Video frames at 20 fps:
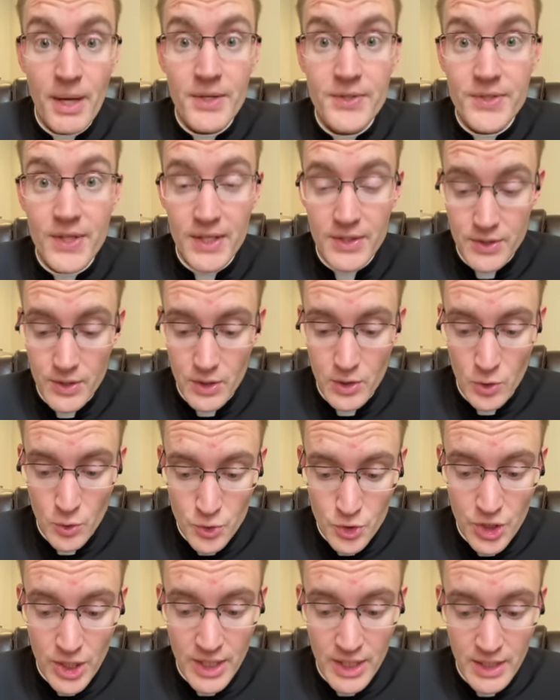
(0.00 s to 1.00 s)
St.
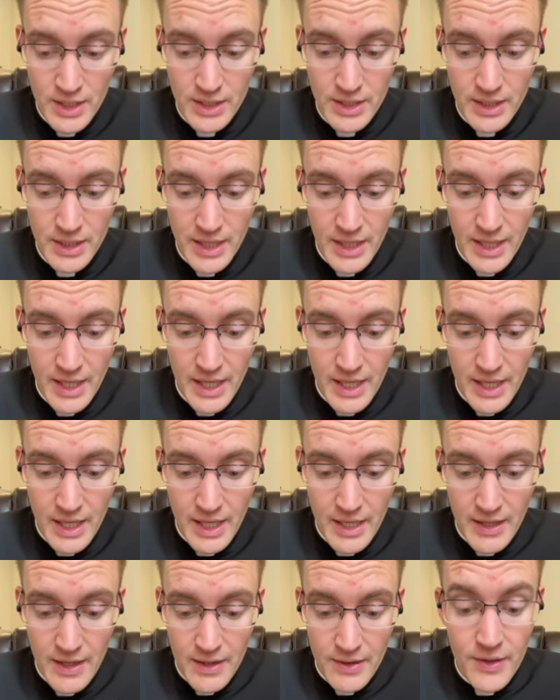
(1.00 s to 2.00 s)
Lucina.
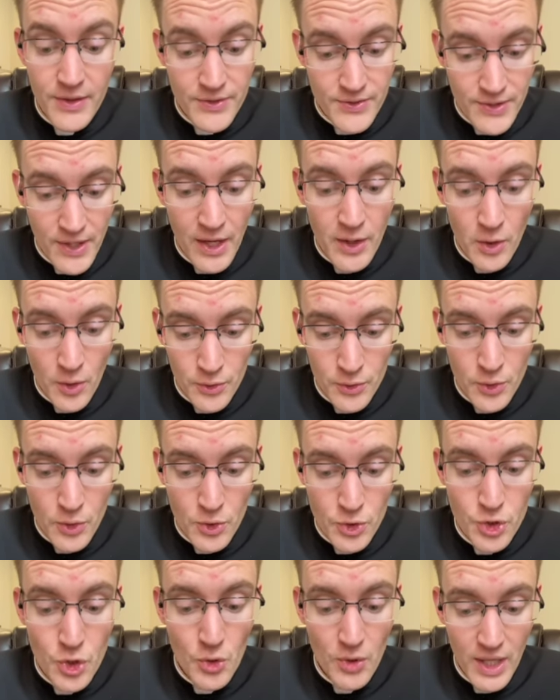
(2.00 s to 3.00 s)
This side altar
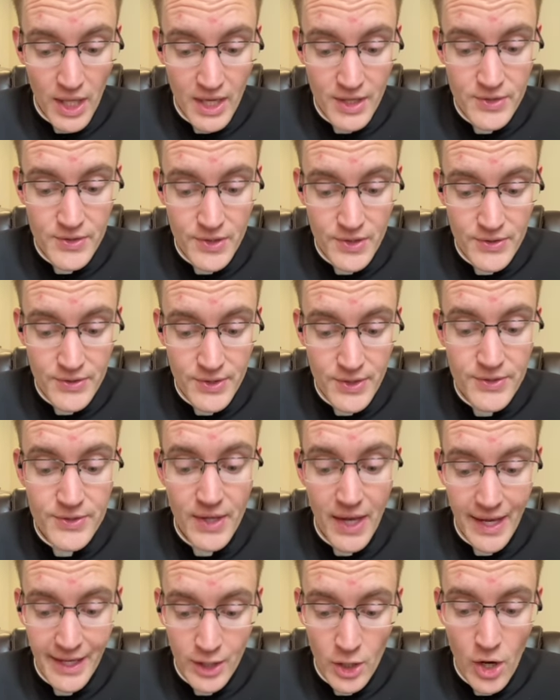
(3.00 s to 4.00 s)
showcases this
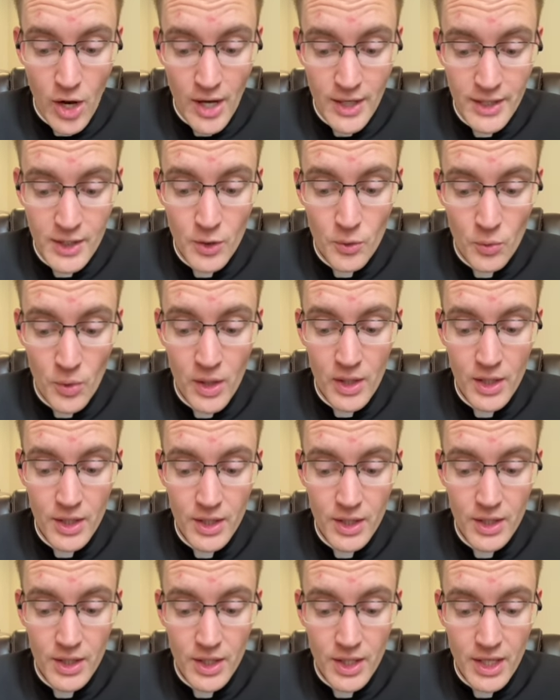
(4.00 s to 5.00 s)
iconic
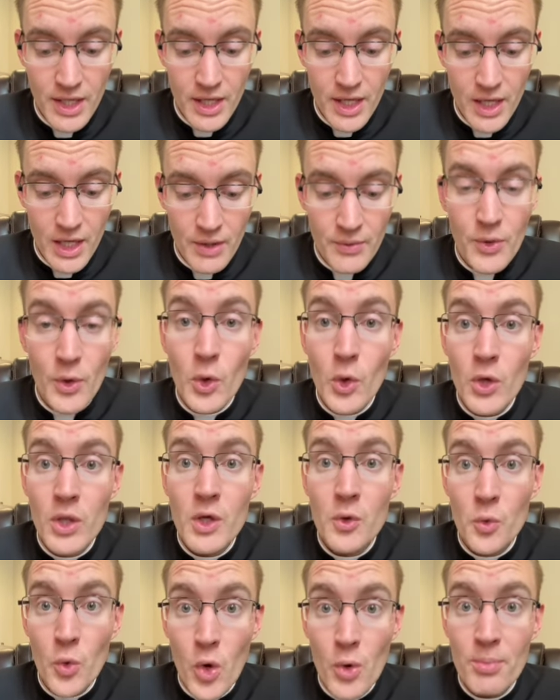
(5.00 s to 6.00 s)
relic of the early
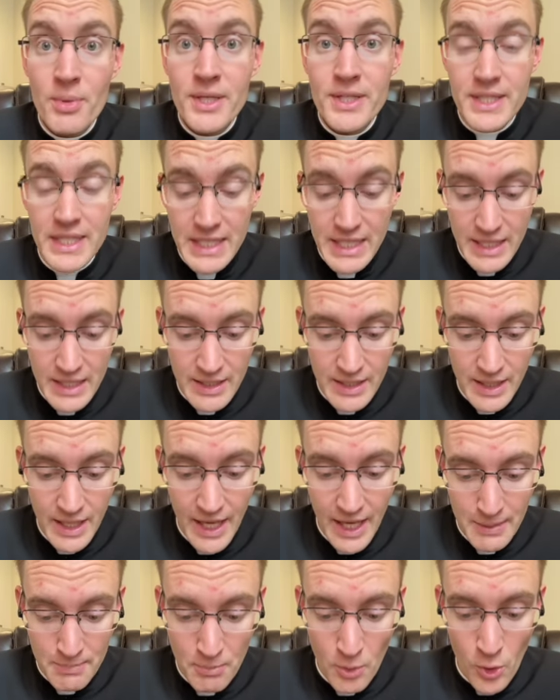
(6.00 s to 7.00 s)
Roman deacon
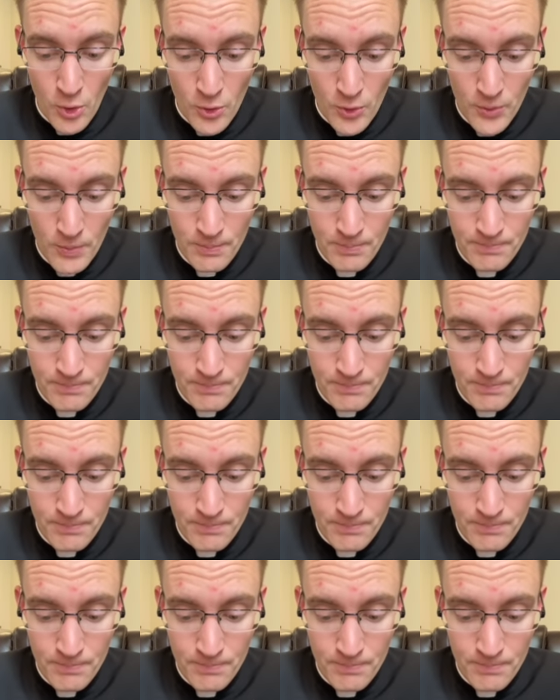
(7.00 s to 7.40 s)
and martyr.